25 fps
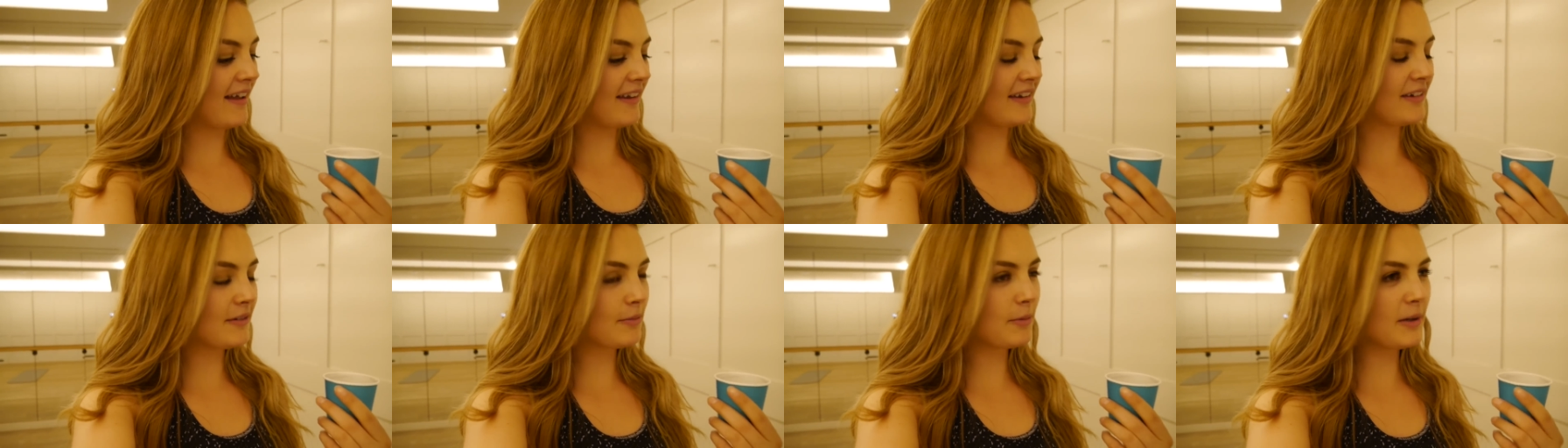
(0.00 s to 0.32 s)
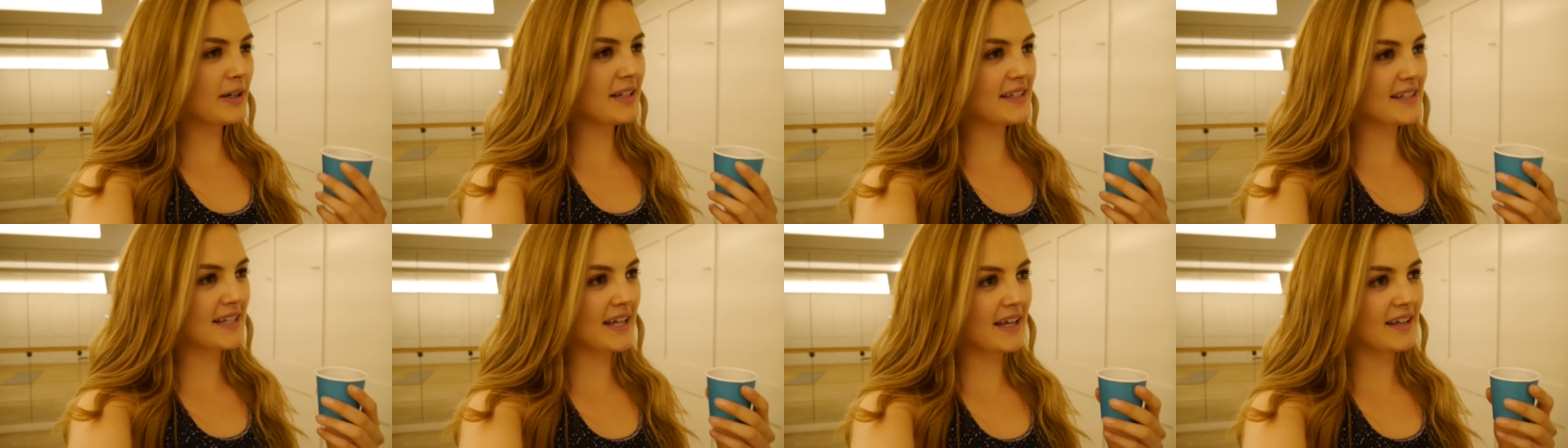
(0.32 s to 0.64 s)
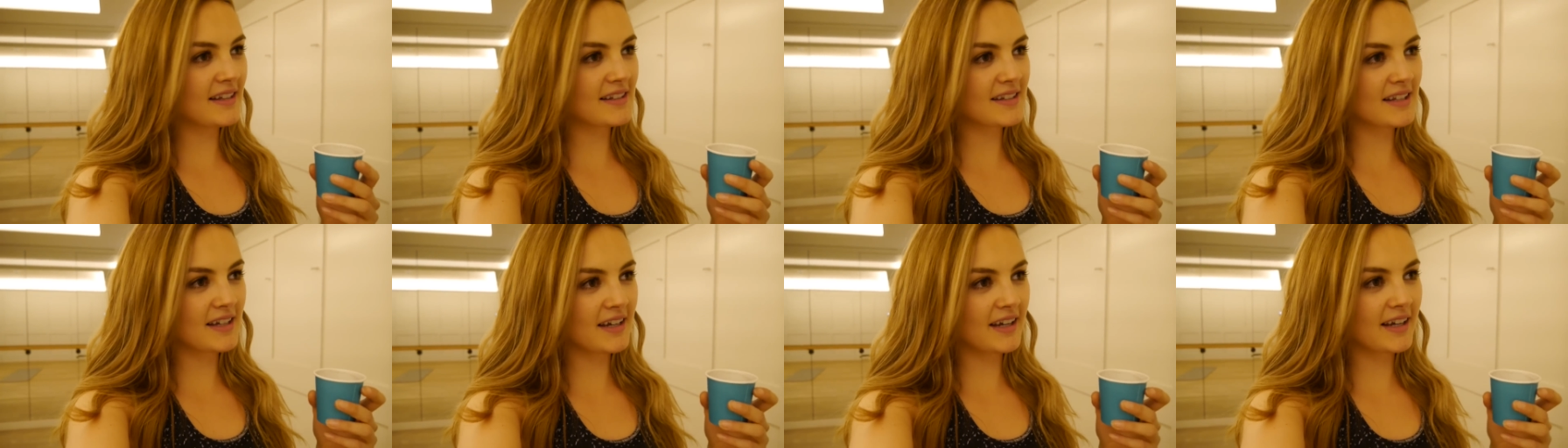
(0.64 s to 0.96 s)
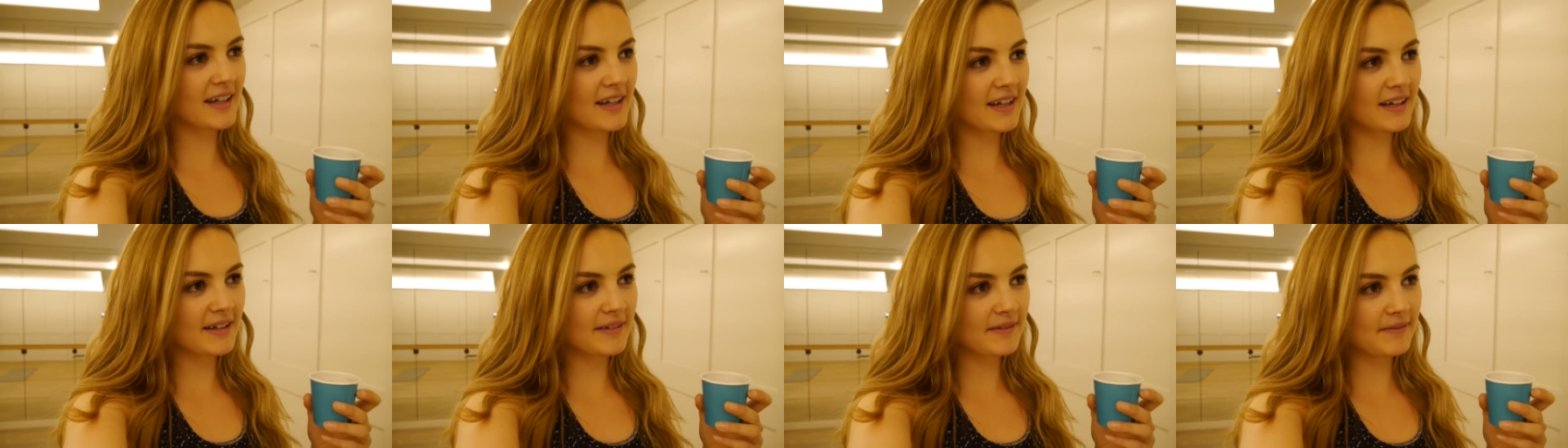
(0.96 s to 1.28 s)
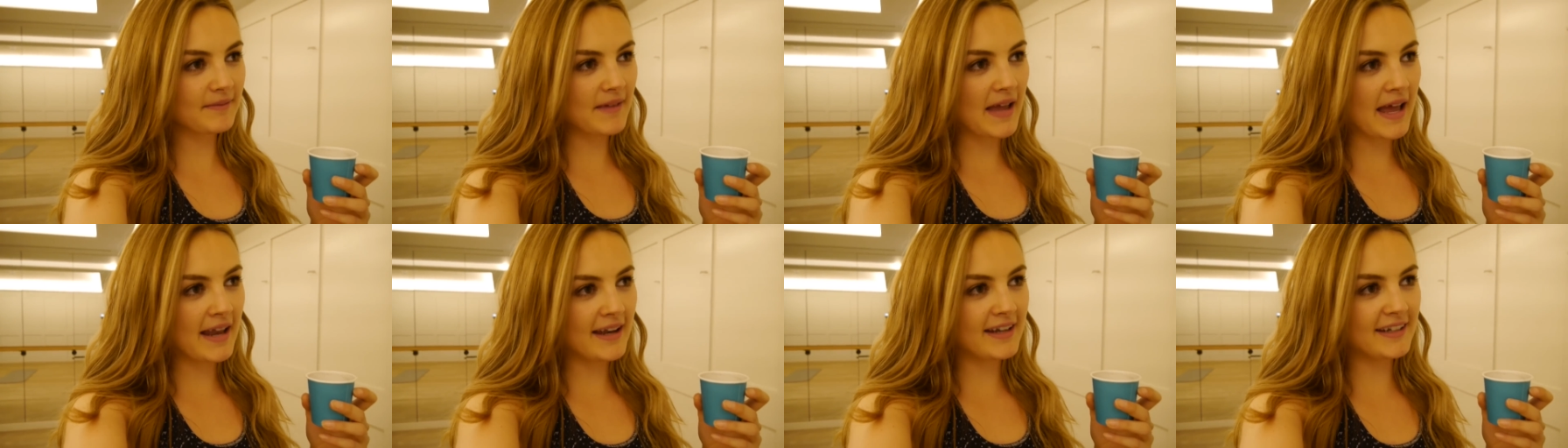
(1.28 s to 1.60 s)
And what is it? It's like
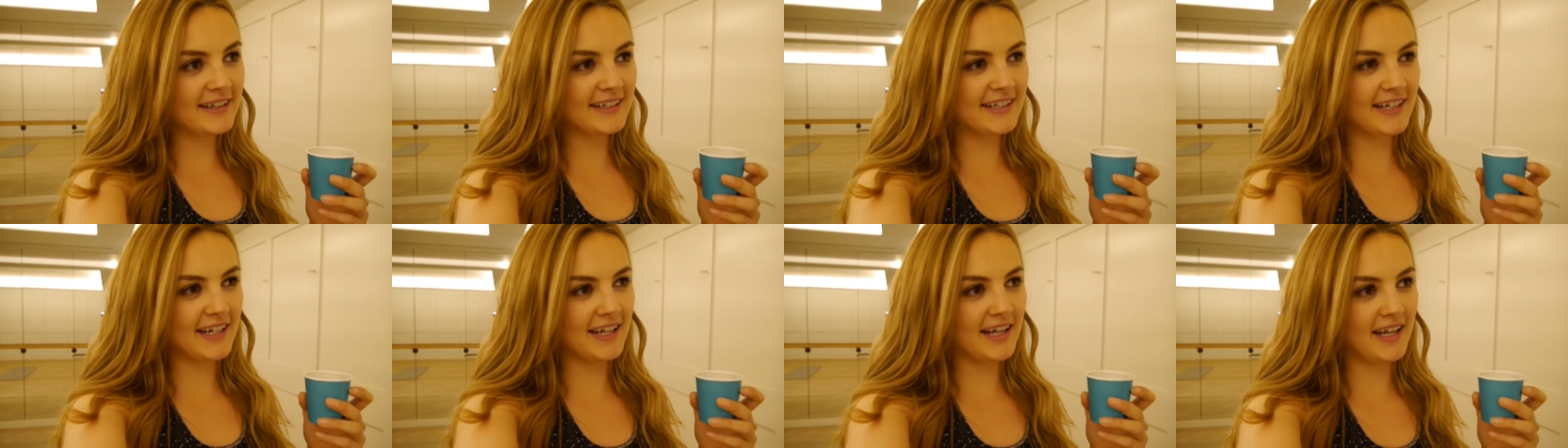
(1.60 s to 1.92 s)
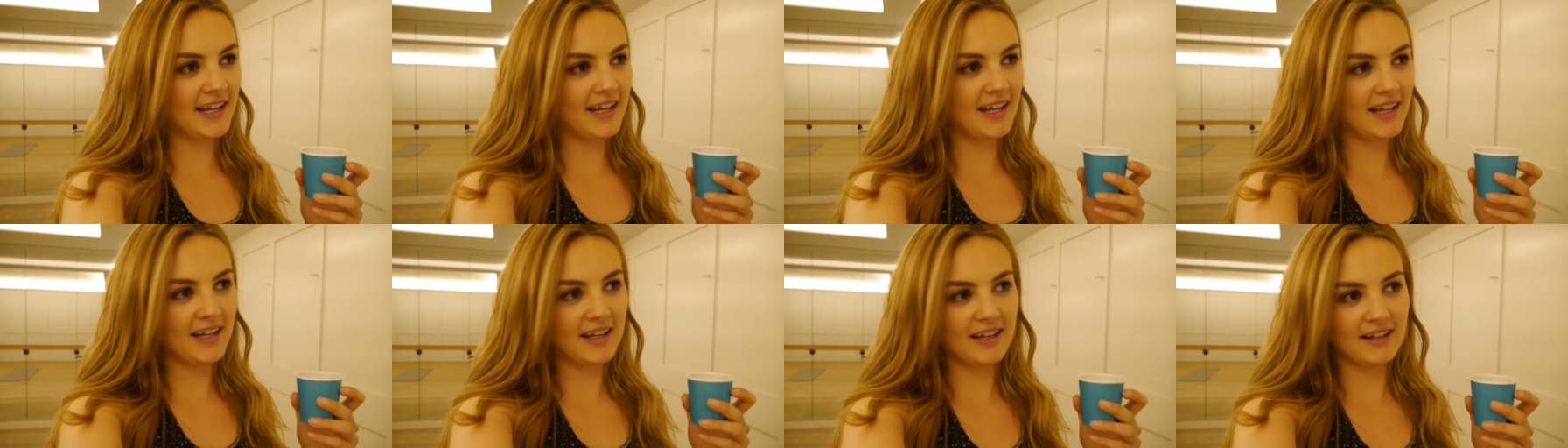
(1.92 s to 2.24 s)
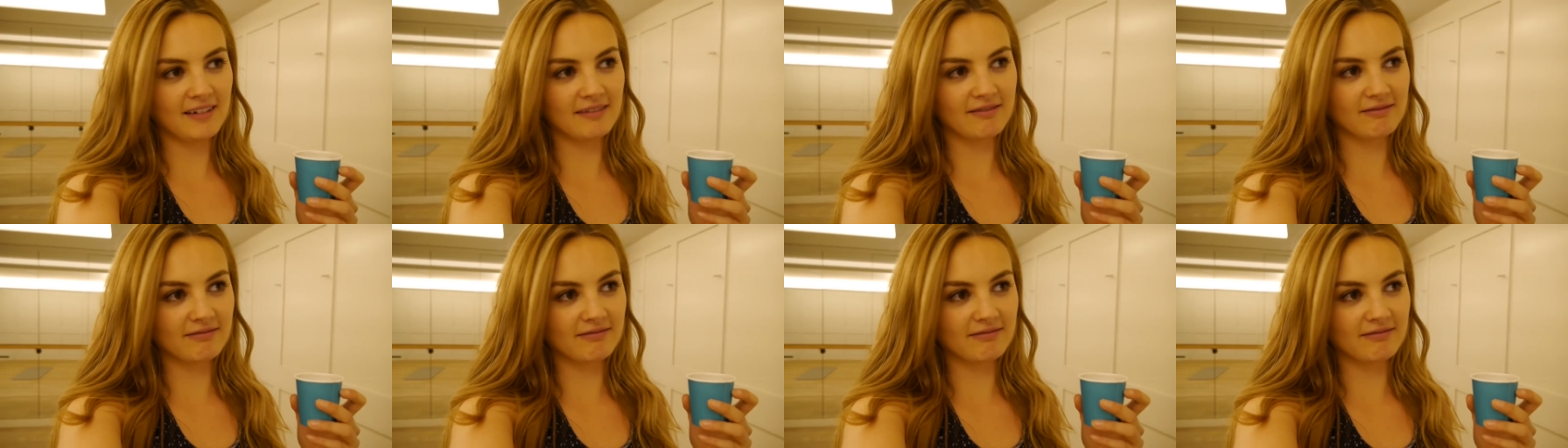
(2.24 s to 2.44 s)
energy.